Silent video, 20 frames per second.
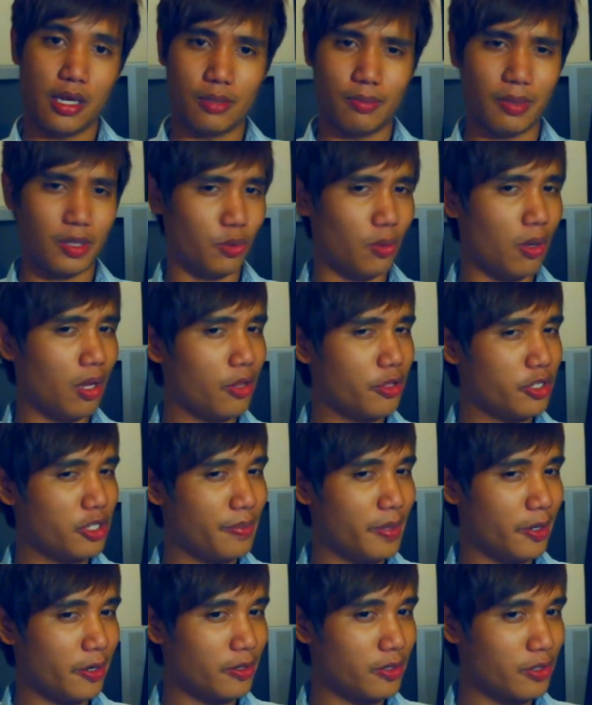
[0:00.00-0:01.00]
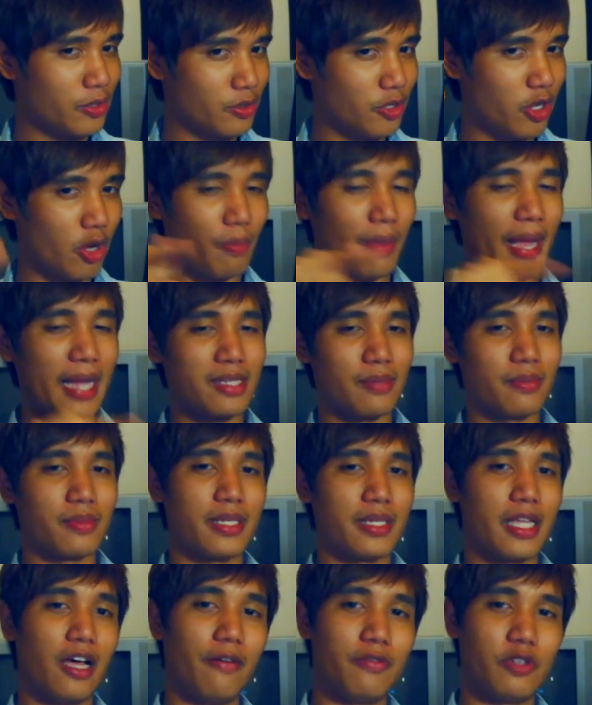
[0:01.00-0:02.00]
But to all the spinners who don't pace
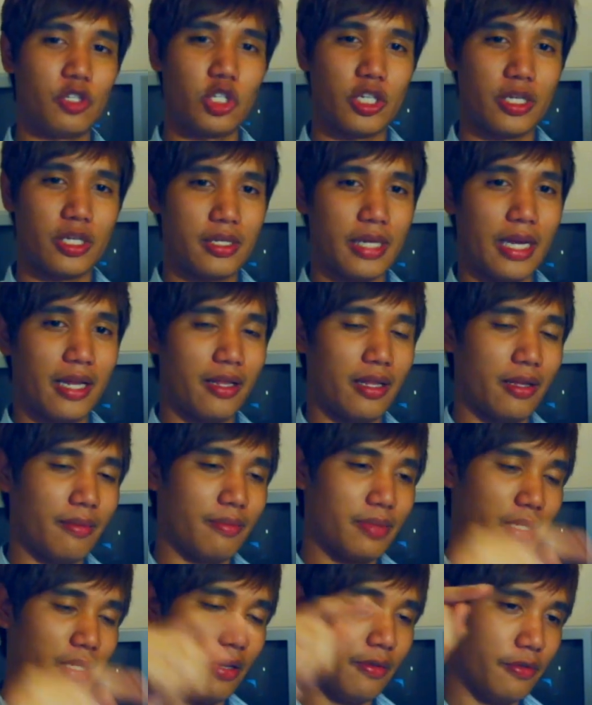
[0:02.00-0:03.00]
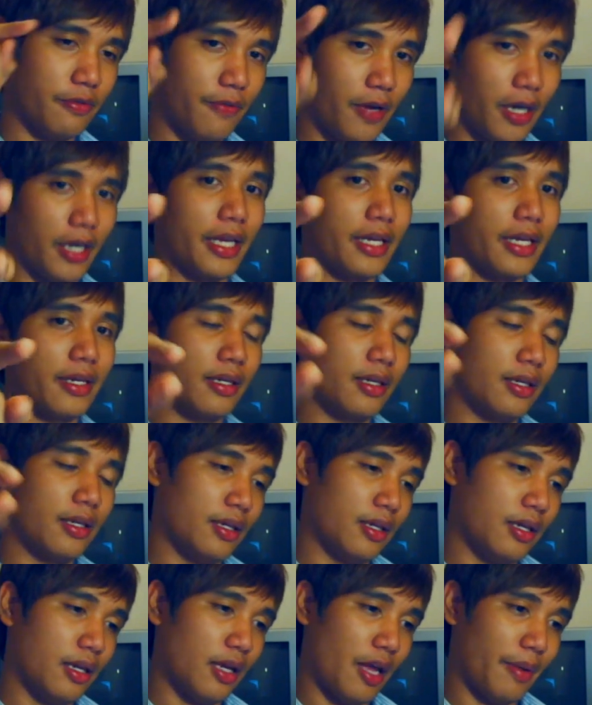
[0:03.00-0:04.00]
themselves and just say to themselves, fuck it,
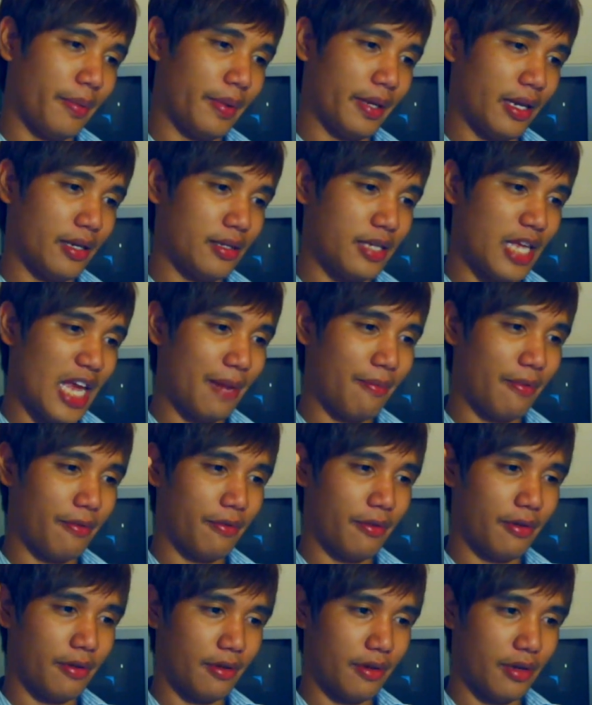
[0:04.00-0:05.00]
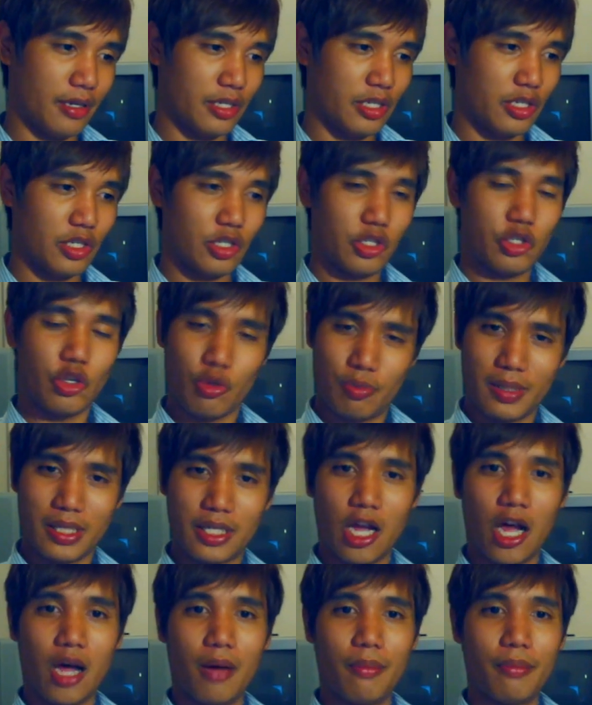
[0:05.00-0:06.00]
I'm going to tape a stupid
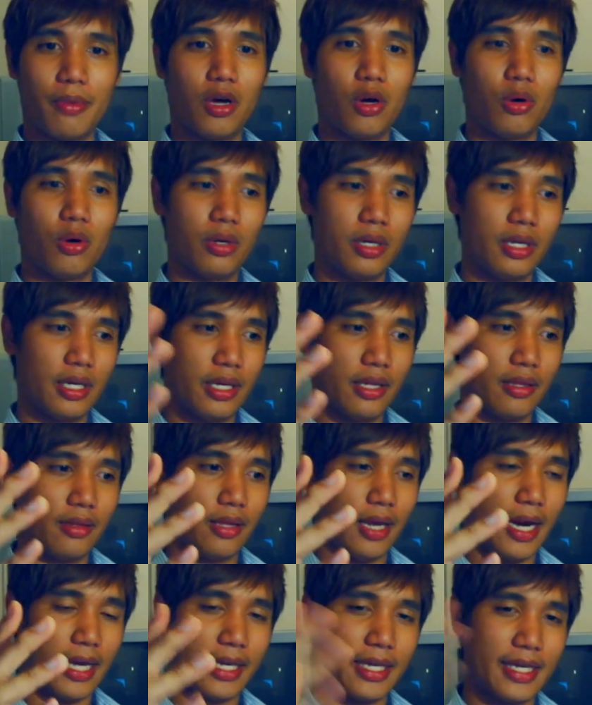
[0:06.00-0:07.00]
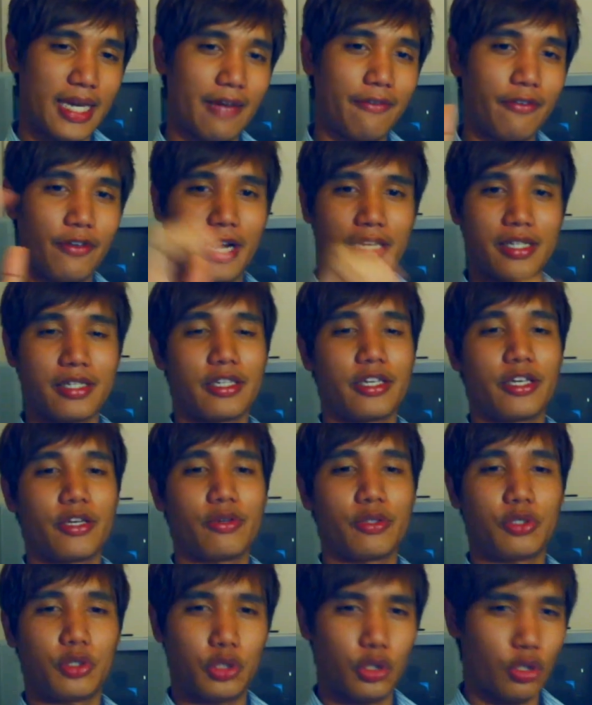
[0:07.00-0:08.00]
combo that I can never execute,
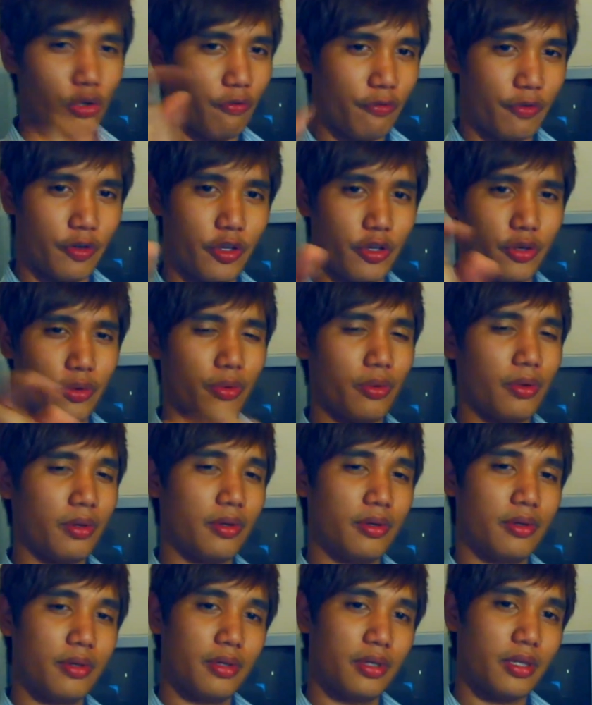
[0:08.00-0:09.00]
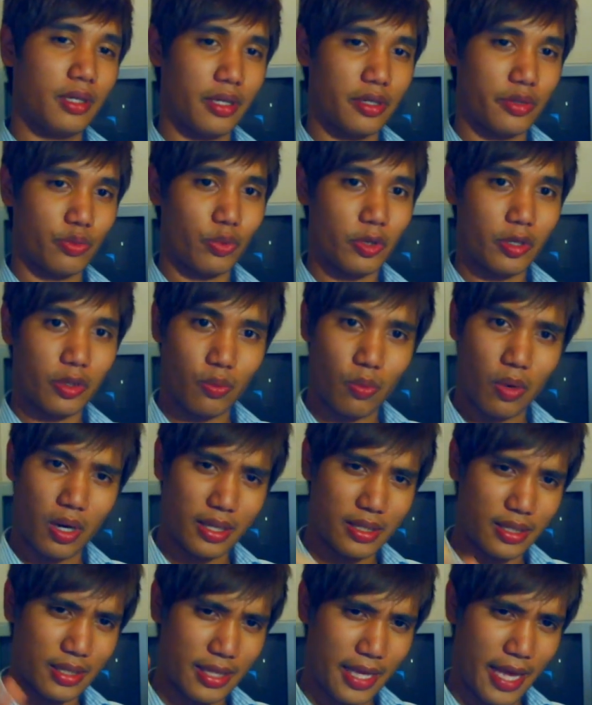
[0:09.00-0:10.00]
good for you, because we're the
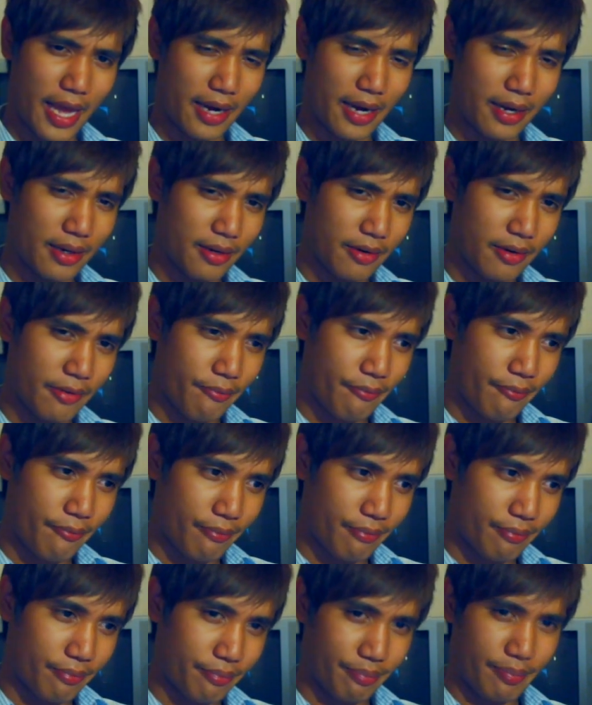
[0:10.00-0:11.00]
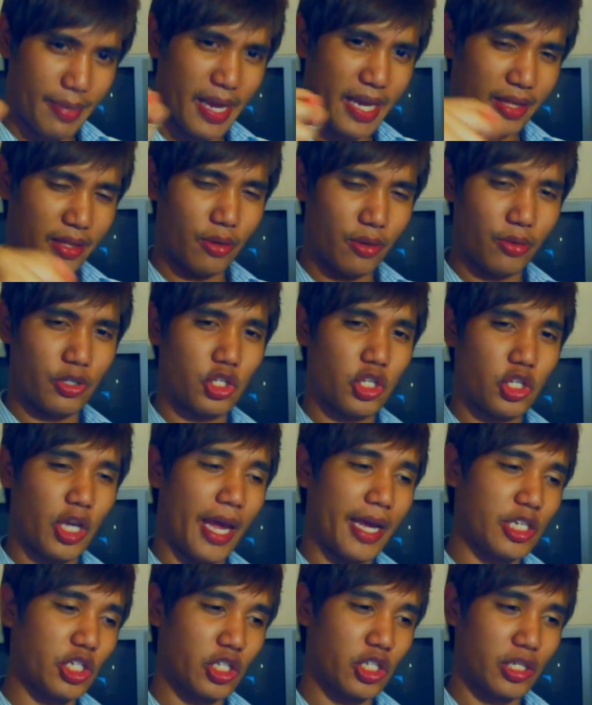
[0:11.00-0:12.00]
ones that make those
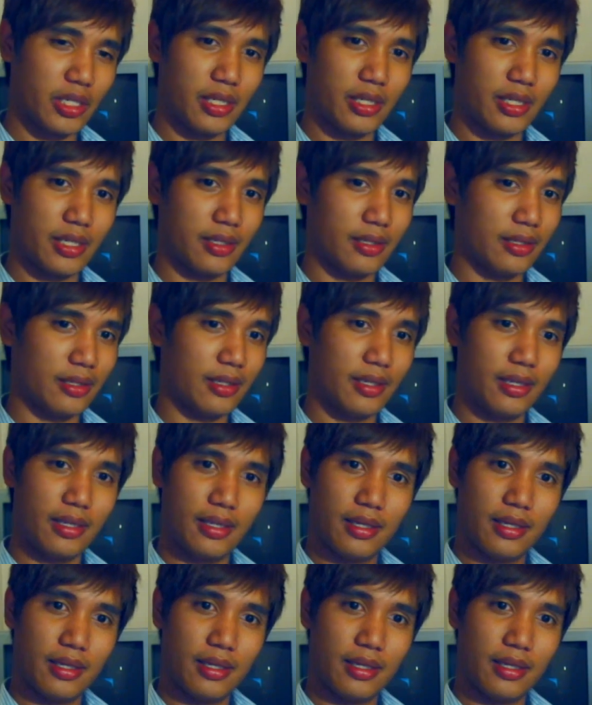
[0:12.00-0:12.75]
changes and